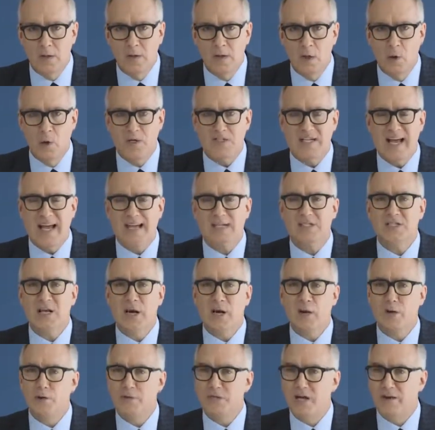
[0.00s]
who attacked
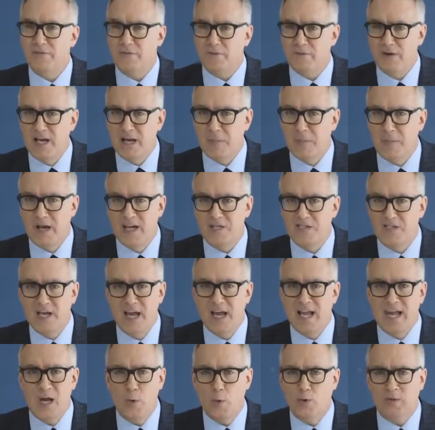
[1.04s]
Senator Jeff Flake by
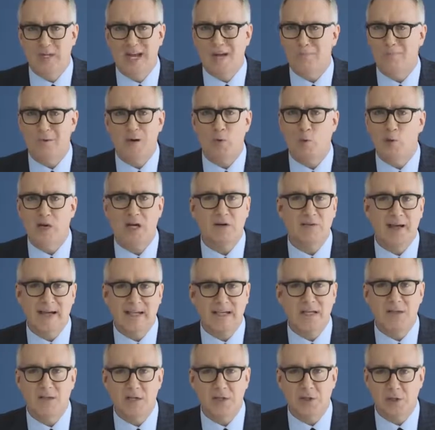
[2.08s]
saying he will not be
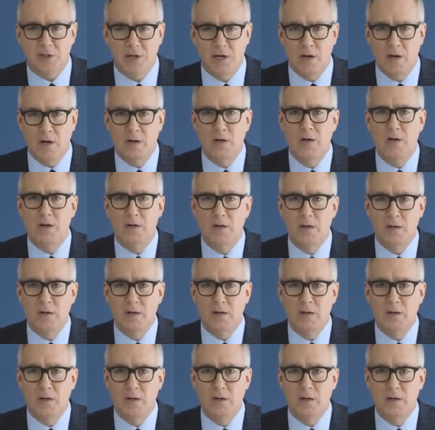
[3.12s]
reelected this year